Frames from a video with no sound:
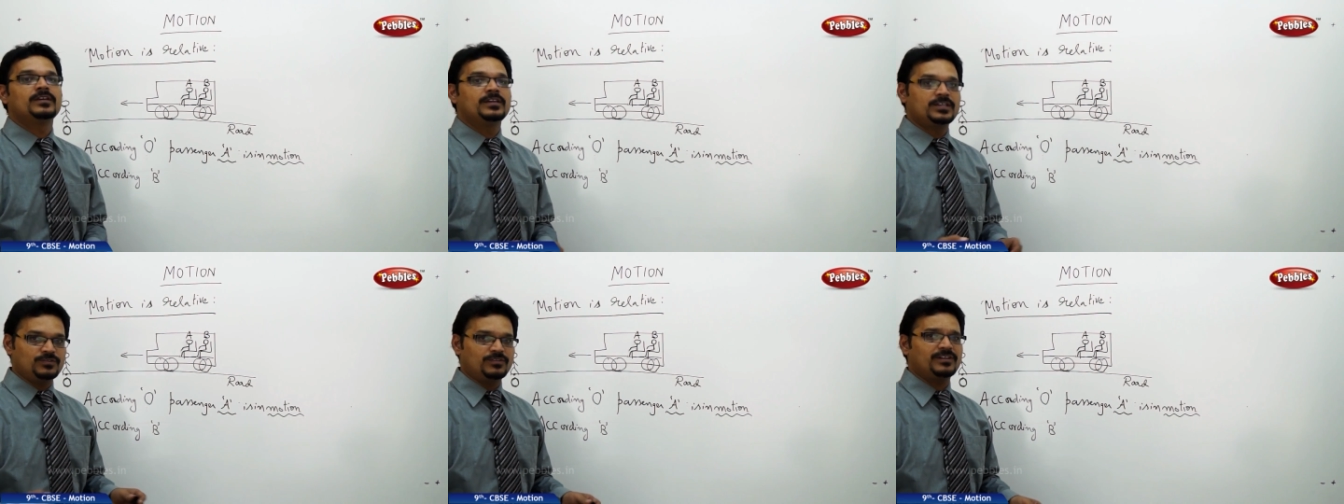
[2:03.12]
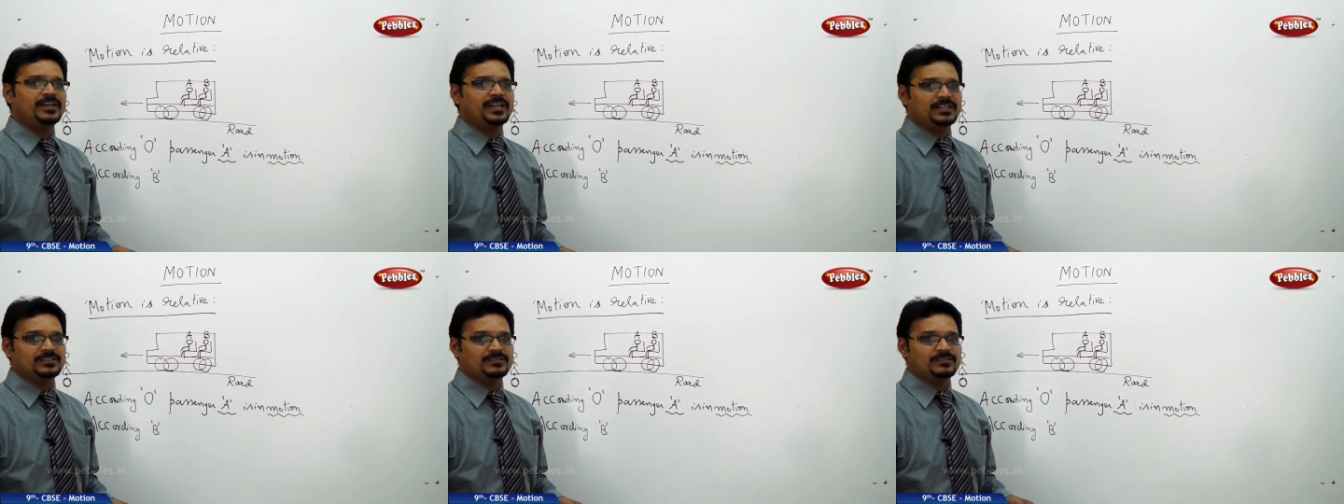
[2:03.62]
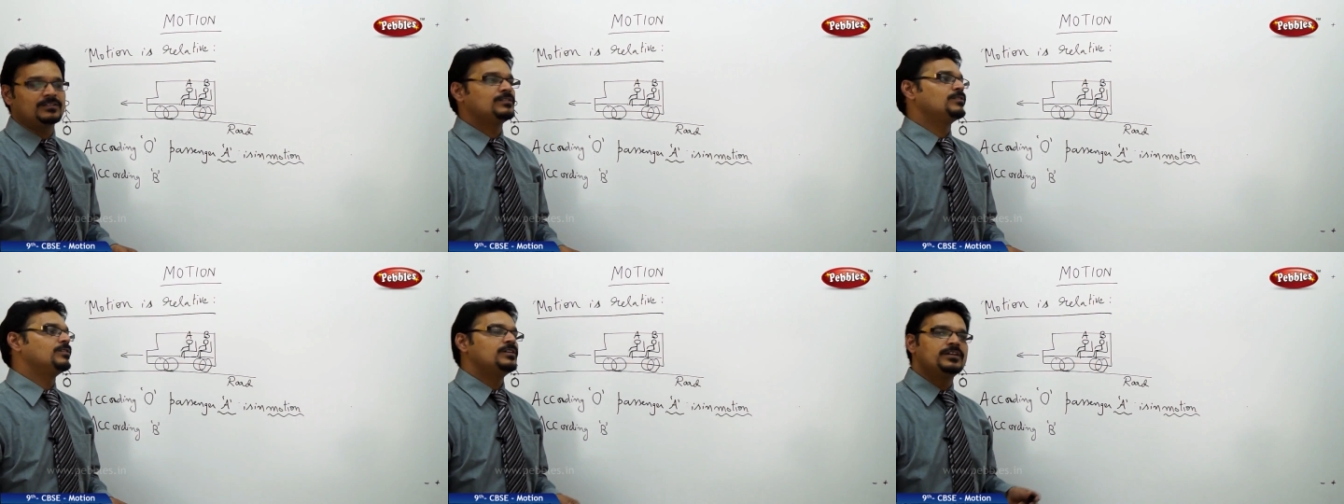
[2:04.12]
Yes, you are correct.
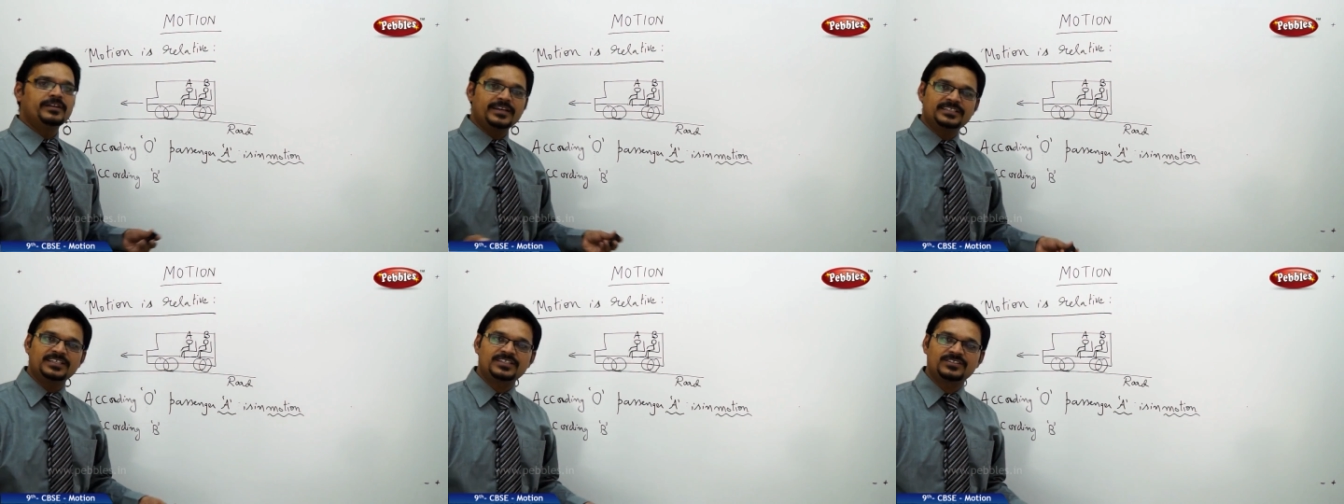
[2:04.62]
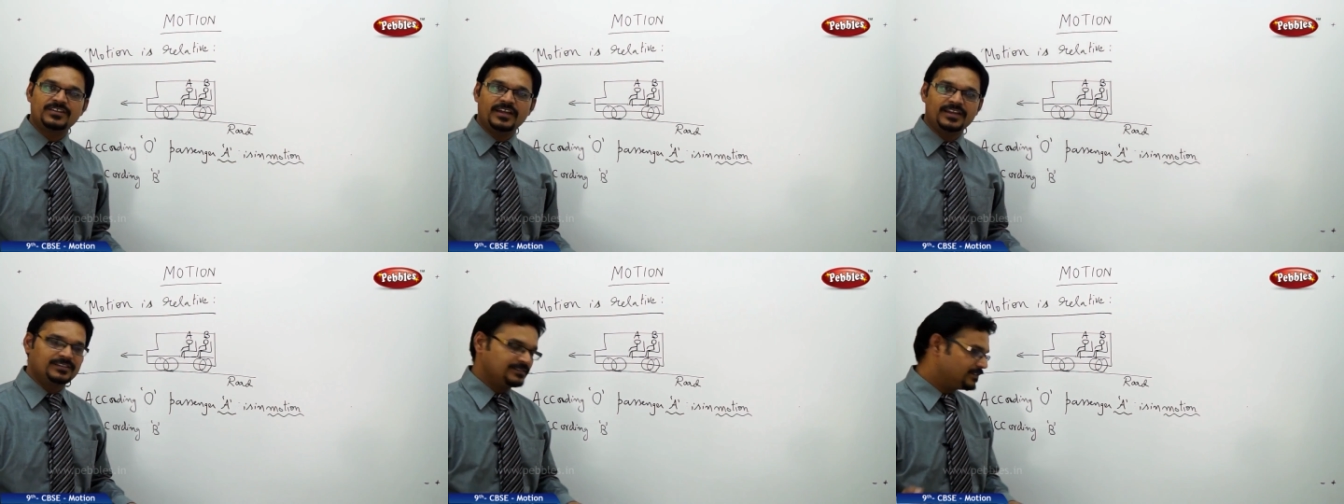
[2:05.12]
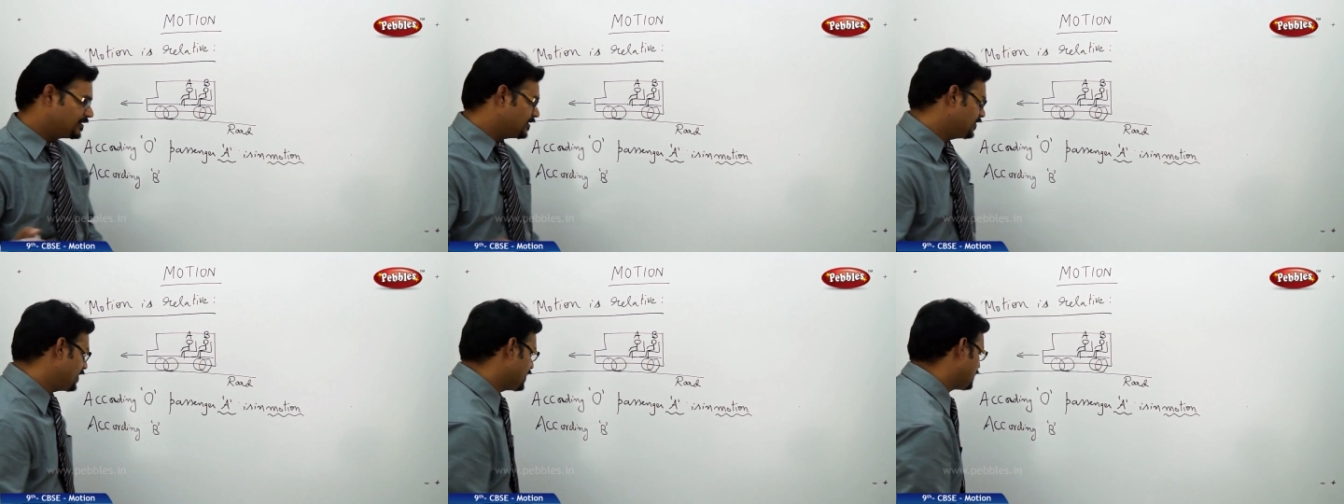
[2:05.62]
Rest is state.
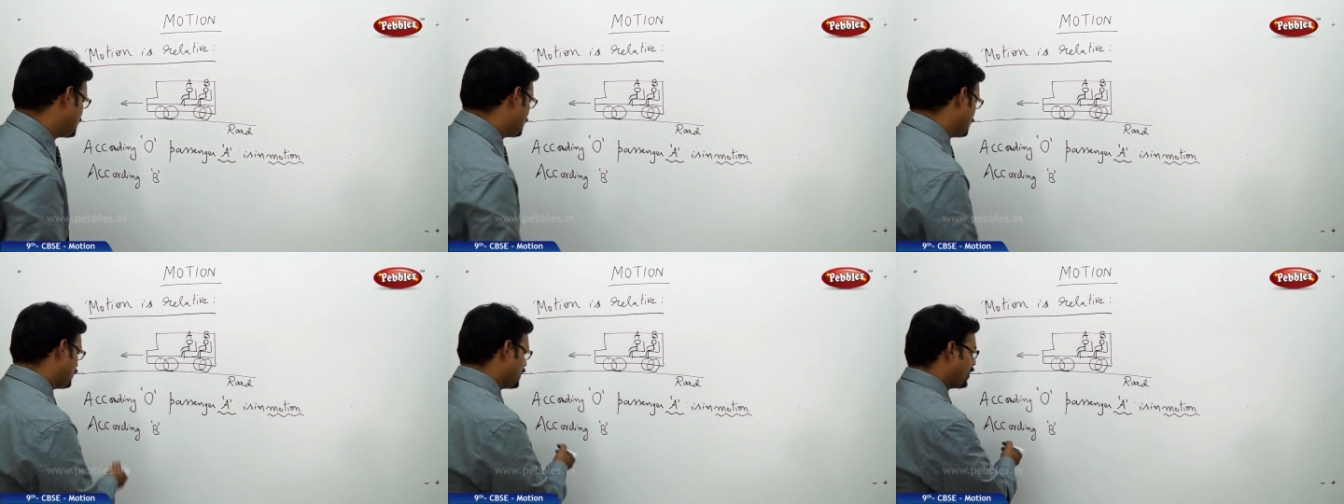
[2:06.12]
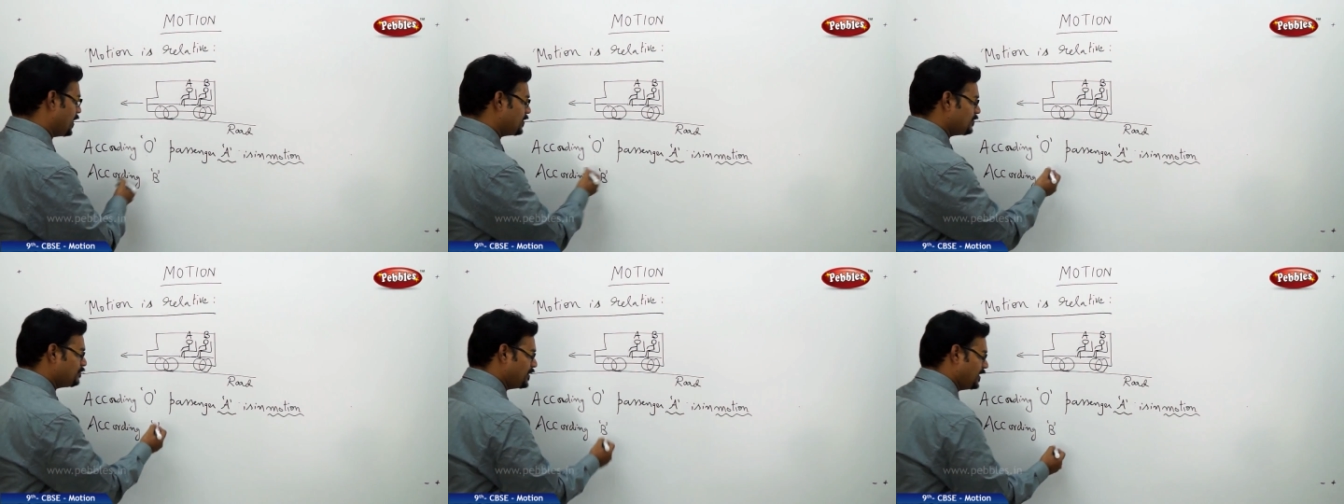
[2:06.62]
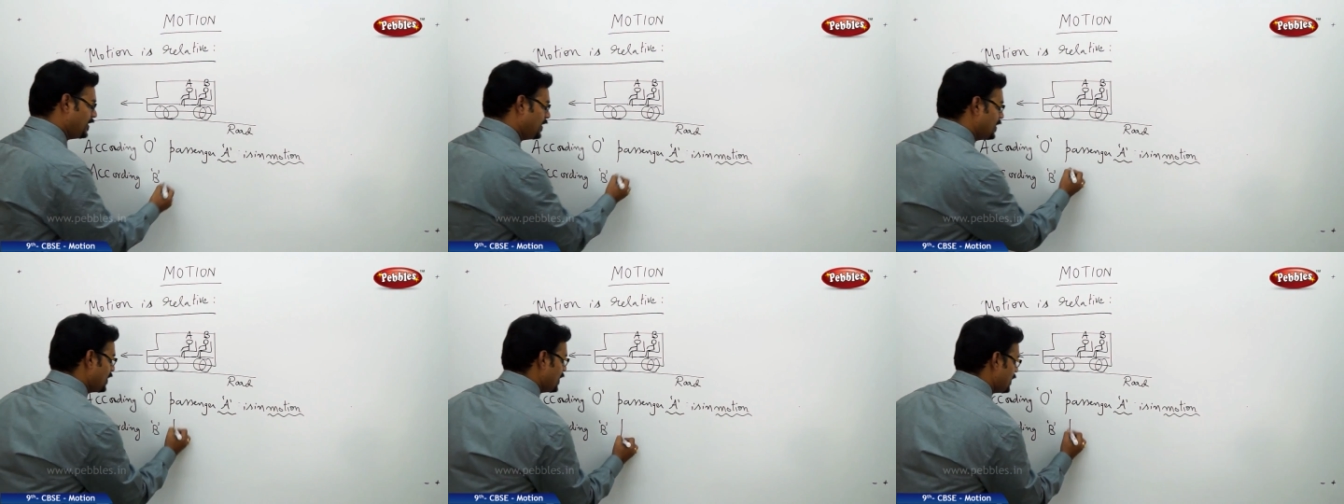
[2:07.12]
Yes. So, according to
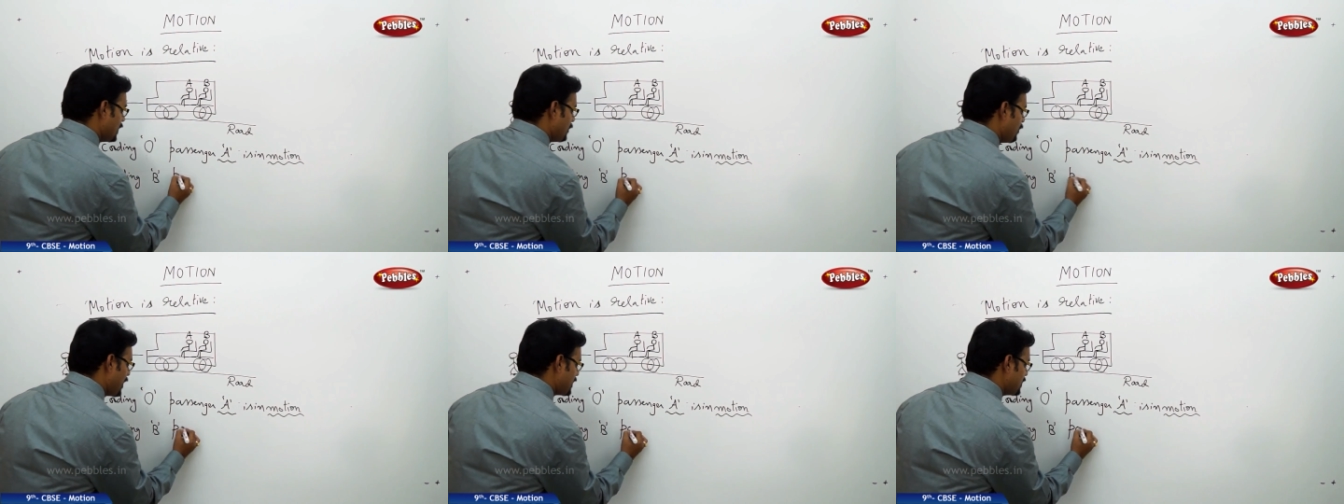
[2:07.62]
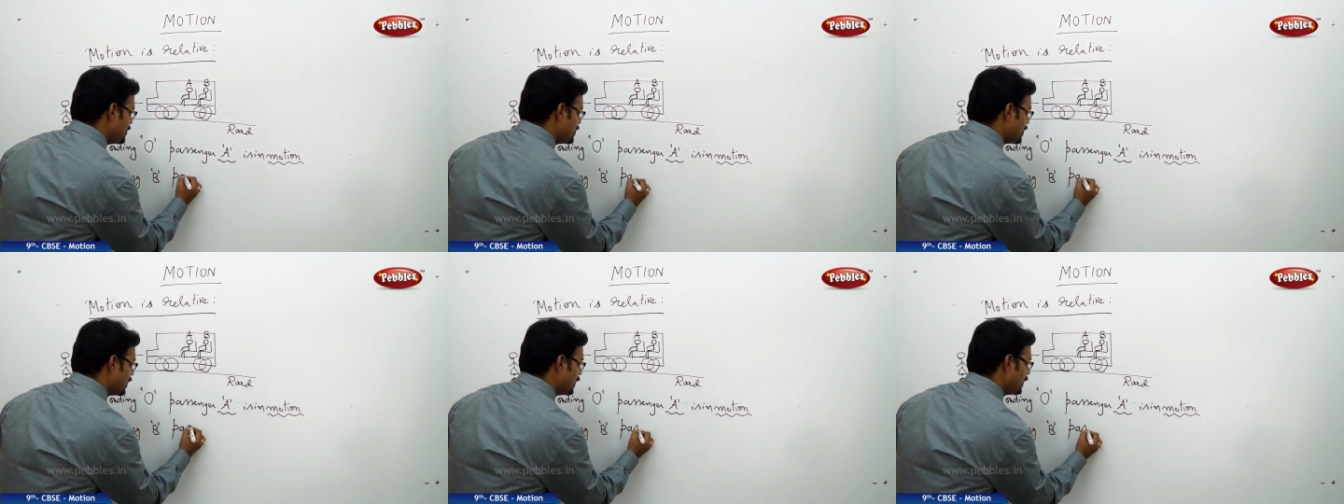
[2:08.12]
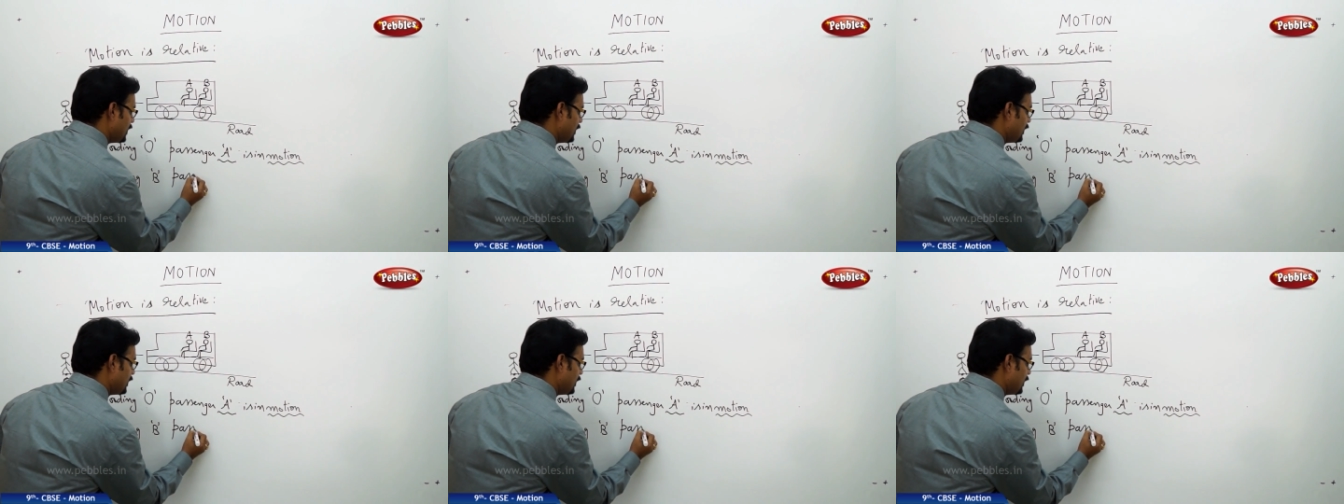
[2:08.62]
B, the passenger